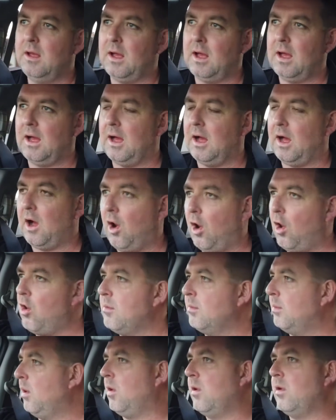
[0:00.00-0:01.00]
uh, a
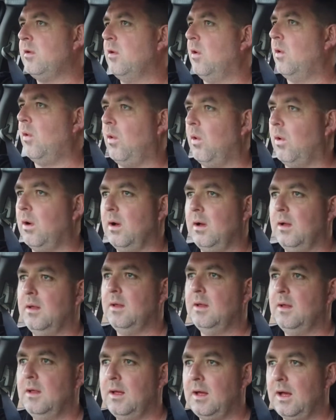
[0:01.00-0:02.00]
home loan, or
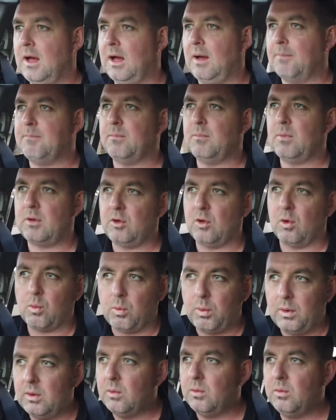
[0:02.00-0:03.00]
um, your
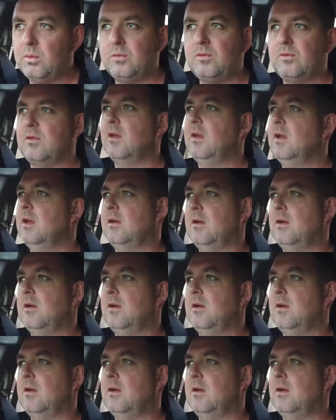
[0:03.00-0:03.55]
wills,